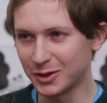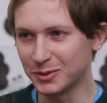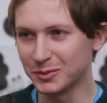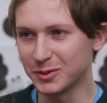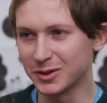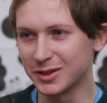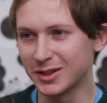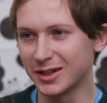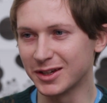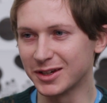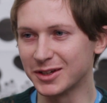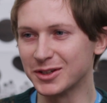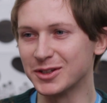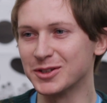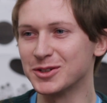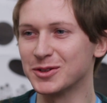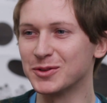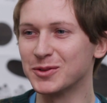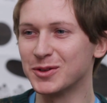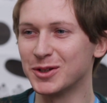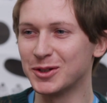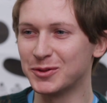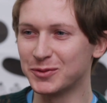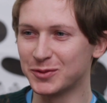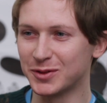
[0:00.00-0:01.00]
Animateka is a
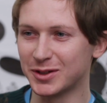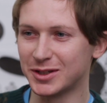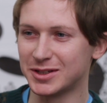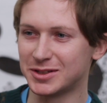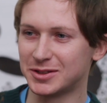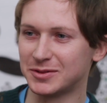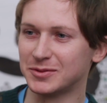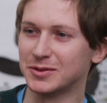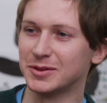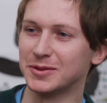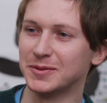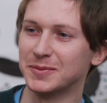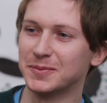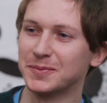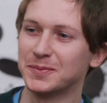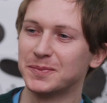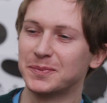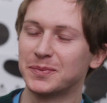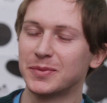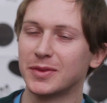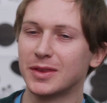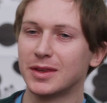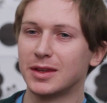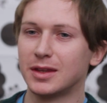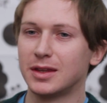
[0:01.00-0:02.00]
great festival.
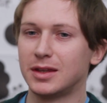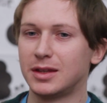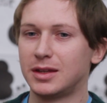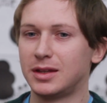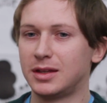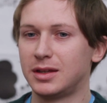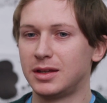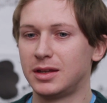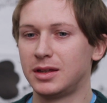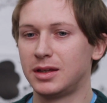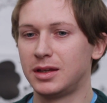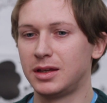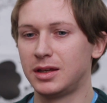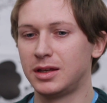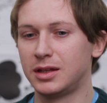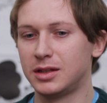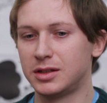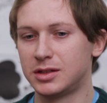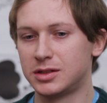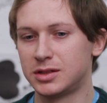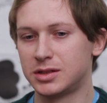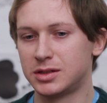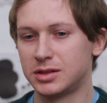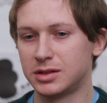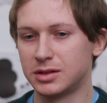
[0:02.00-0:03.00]

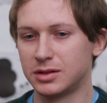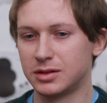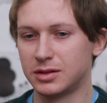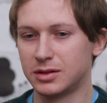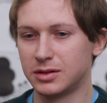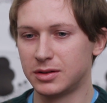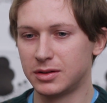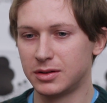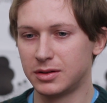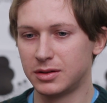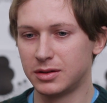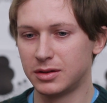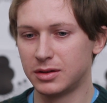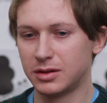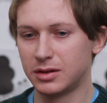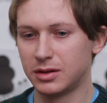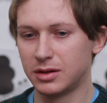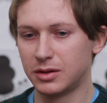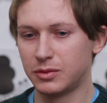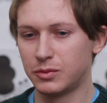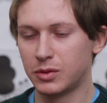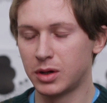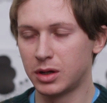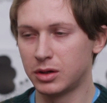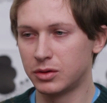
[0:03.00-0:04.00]
It's
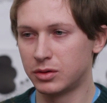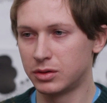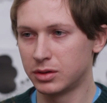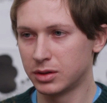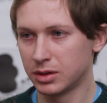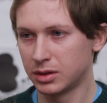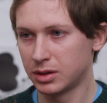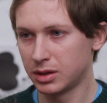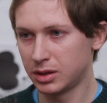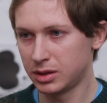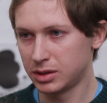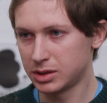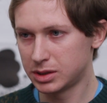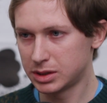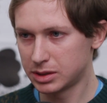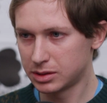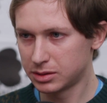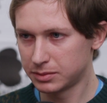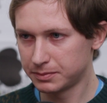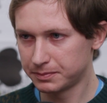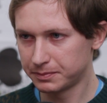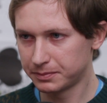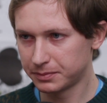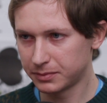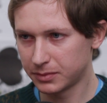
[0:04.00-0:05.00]
well
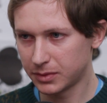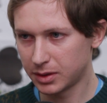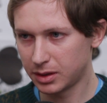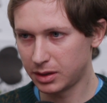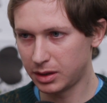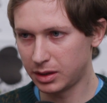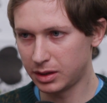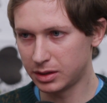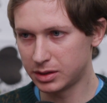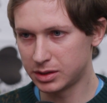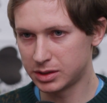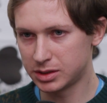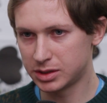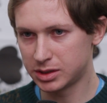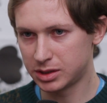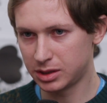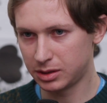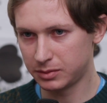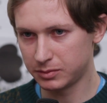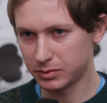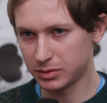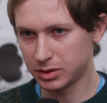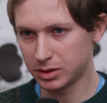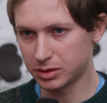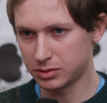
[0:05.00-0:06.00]
organized. It's
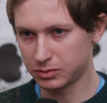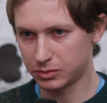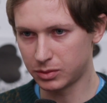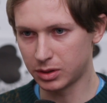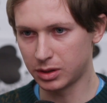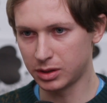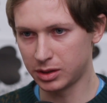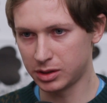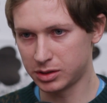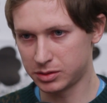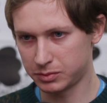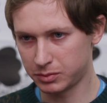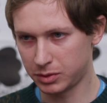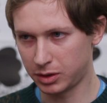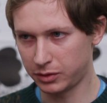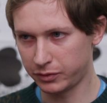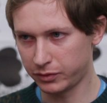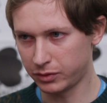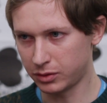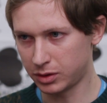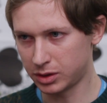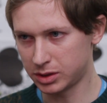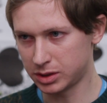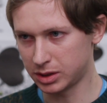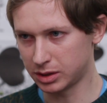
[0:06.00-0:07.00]
my
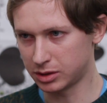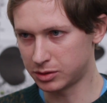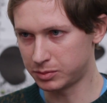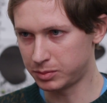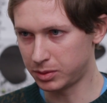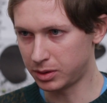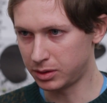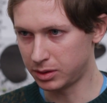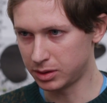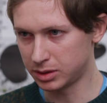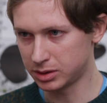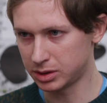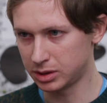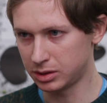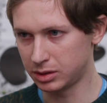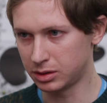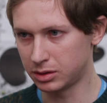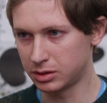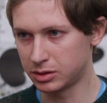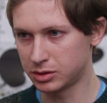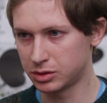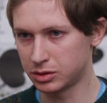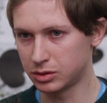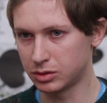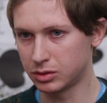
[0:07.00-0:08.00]
first experience
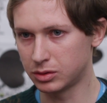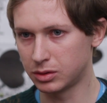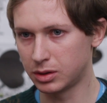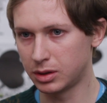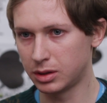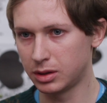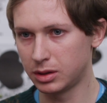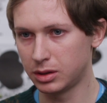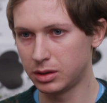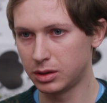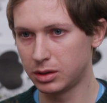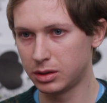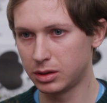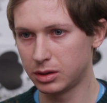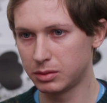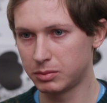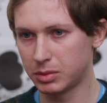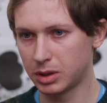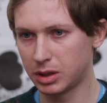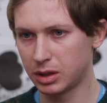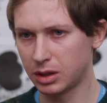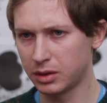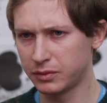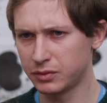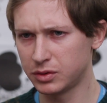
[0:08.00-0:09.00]
here,
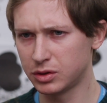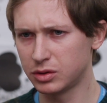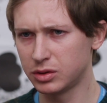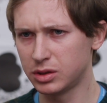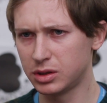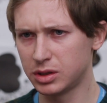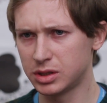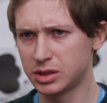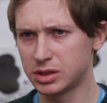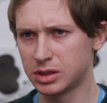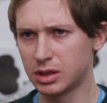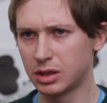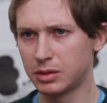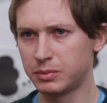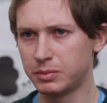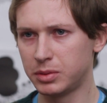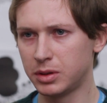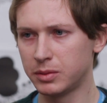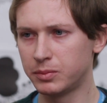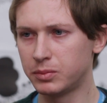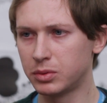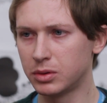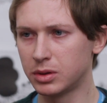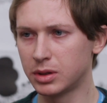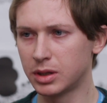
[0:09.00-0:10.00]
but I've noticed that
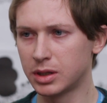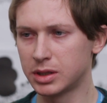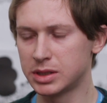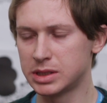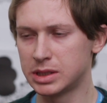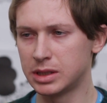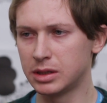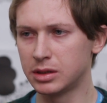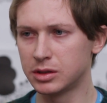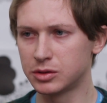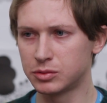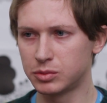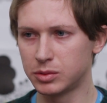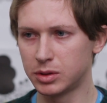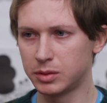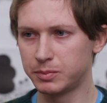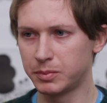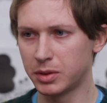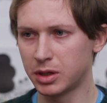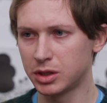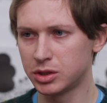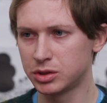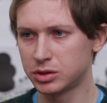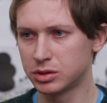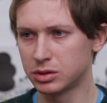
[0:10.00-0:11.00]
people does things with
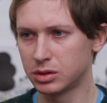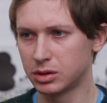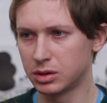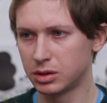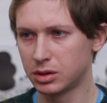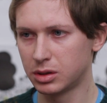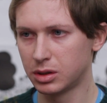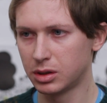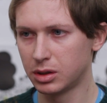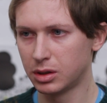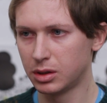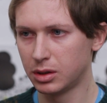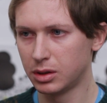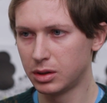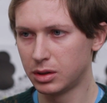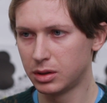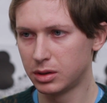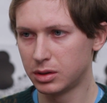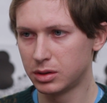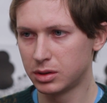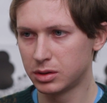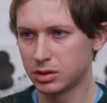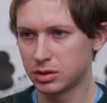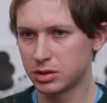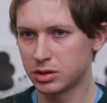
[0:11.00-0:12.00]
passion,
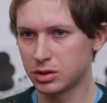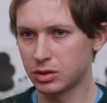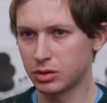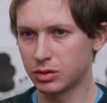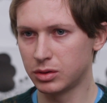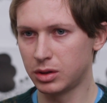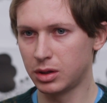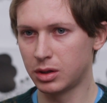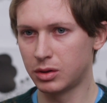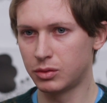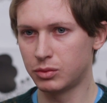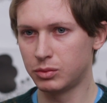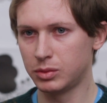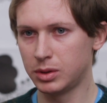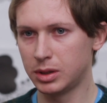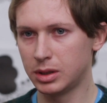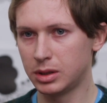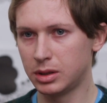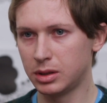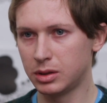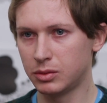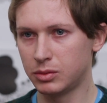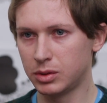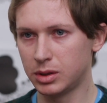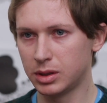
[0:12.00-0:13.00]
so they're
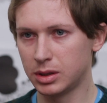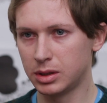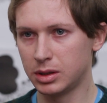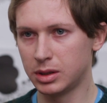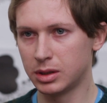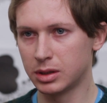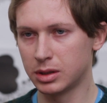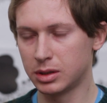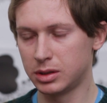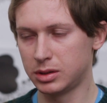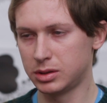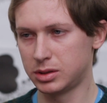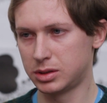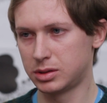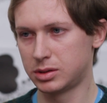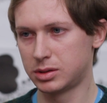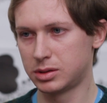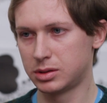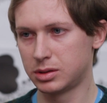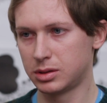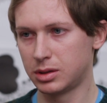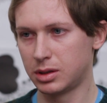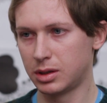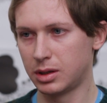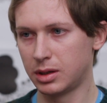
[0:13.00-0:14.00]
really, really
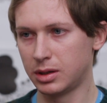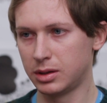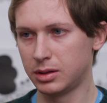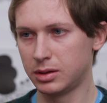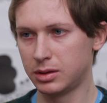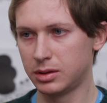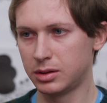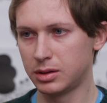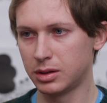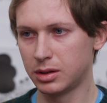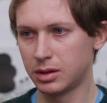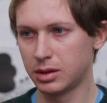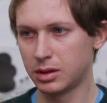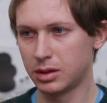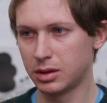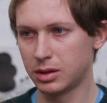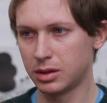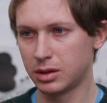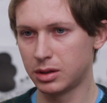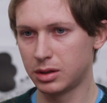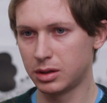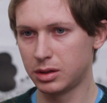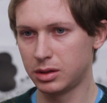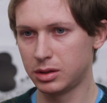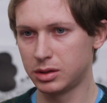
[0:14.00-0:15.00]
nice, and
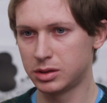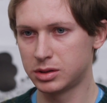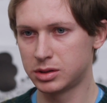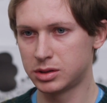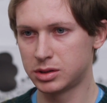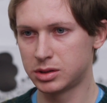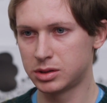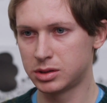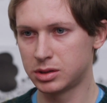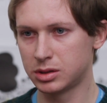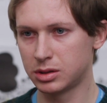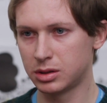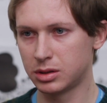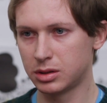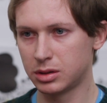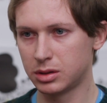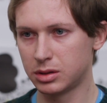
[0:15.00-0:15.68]
it's